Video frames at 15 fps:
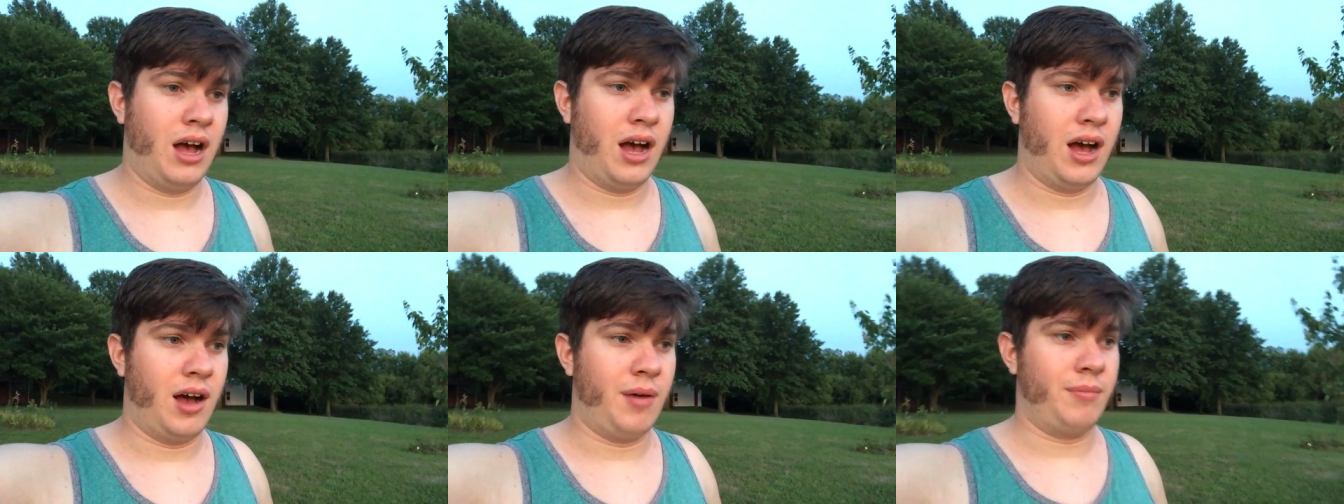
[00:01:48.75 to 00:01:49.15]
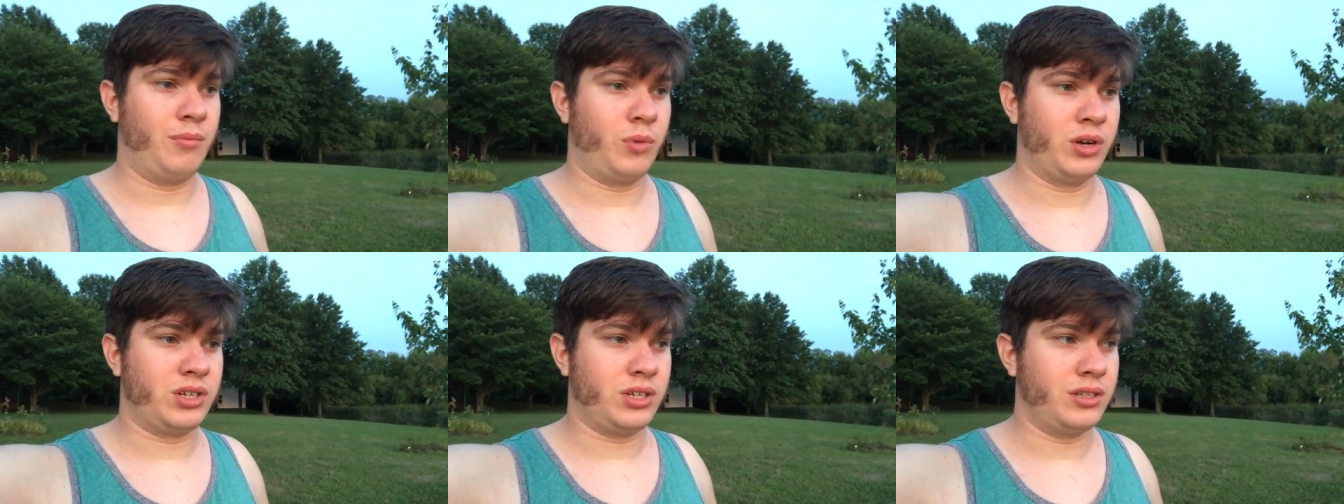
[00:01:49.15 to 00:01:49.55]

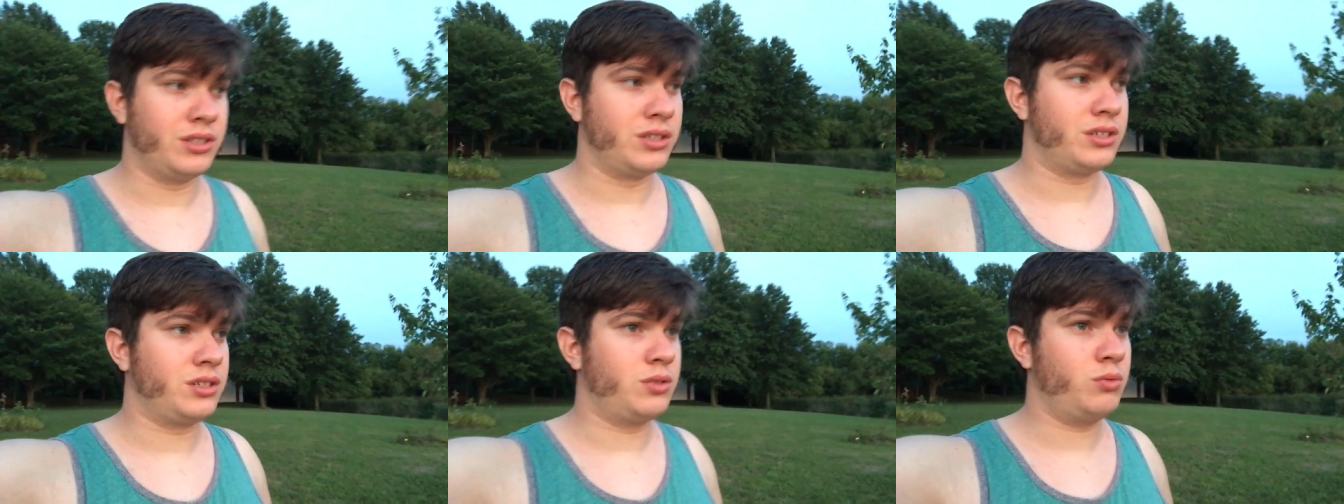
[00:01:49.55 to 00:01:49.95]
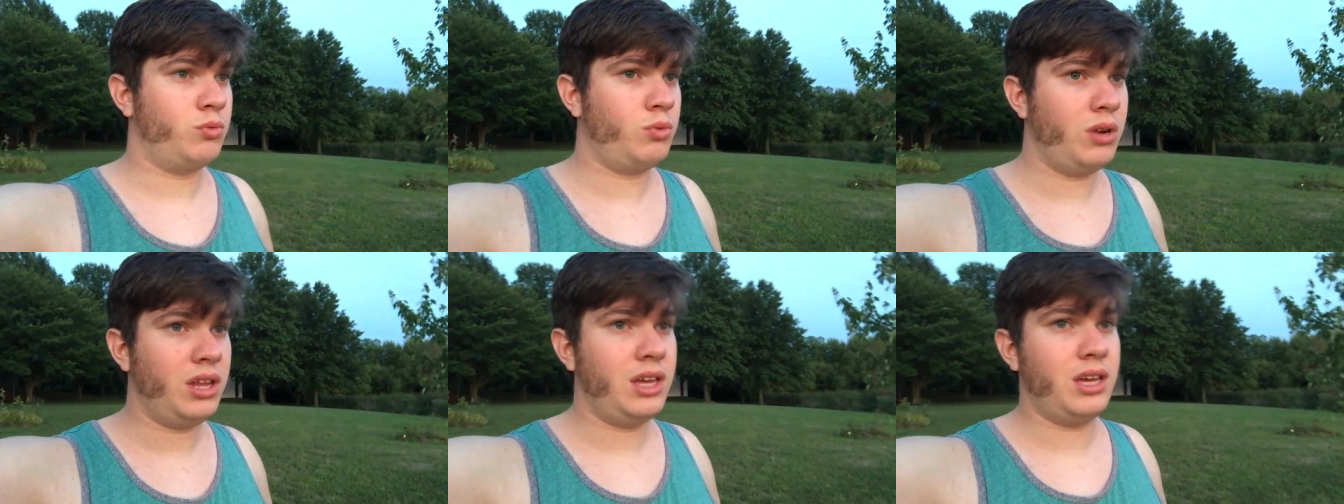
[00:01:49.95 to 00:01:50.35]
um, which is
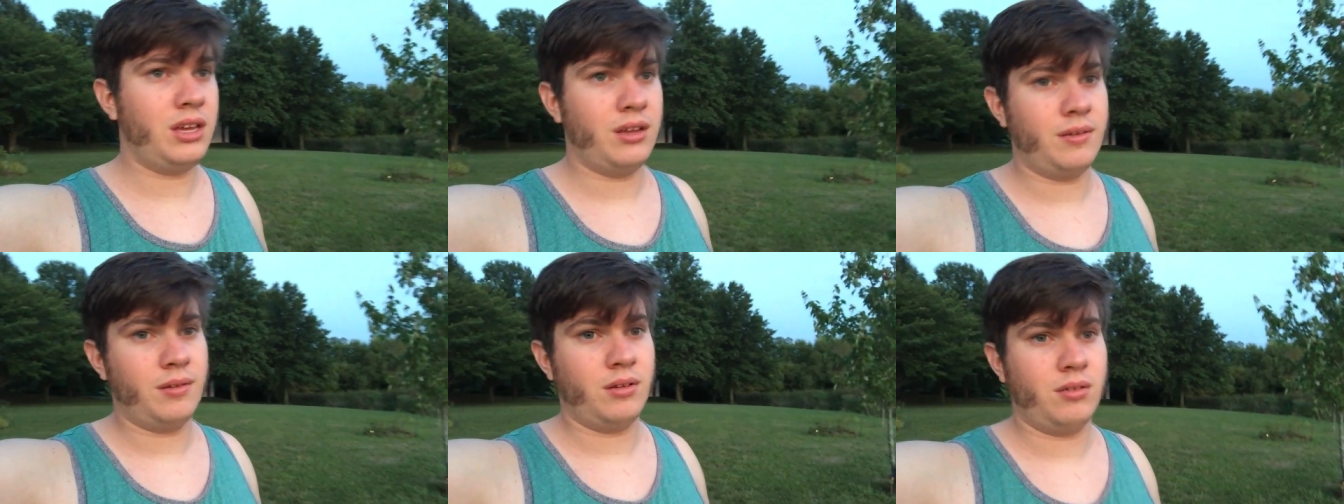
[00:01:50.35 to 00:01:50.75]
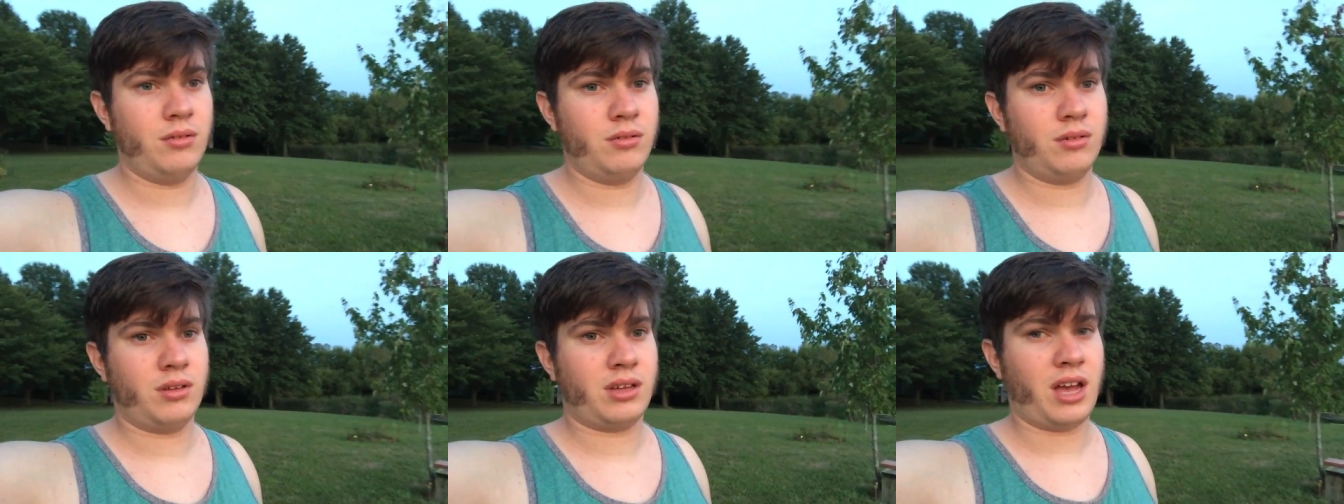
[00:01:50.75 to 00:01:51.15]
really
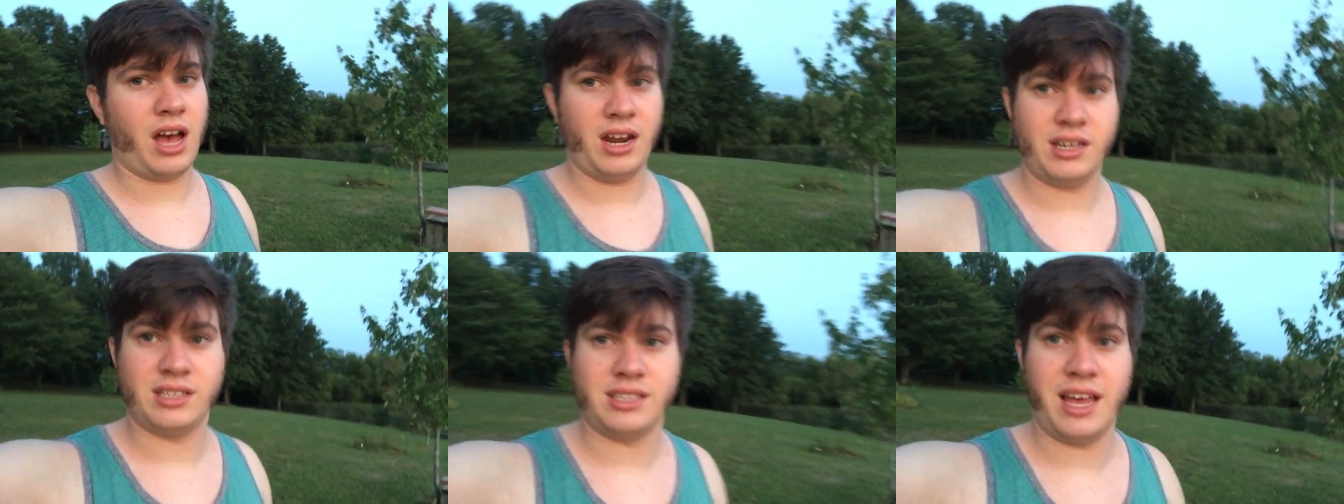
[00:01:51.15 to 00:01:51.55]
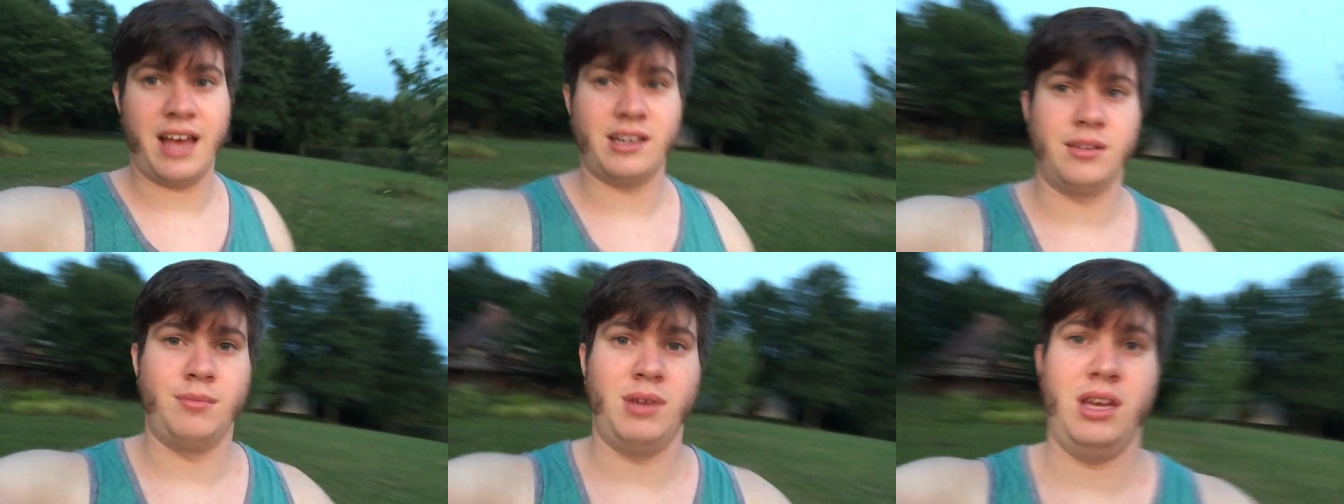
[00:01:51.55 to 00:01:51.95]
kind of
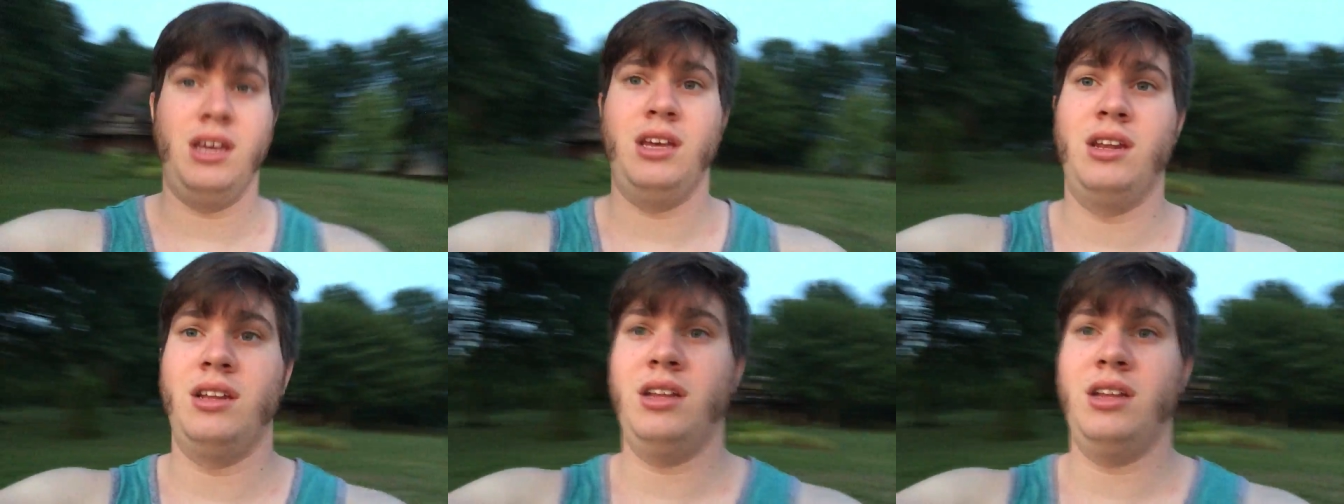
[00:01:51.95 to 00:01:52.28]
sad to me.